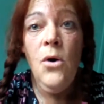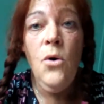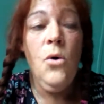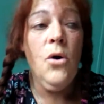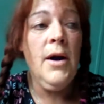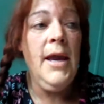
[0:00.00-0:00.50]

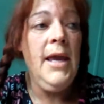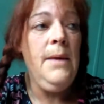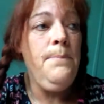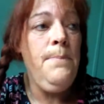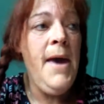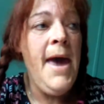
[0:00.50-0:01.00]
or a
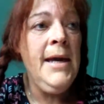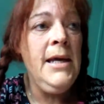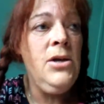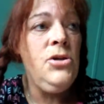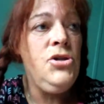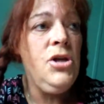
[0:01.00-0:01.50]

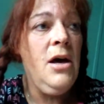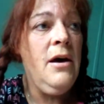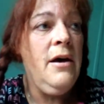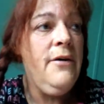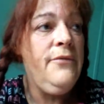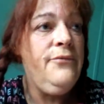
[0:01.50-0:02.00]
package
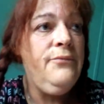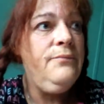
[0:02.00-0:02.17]
of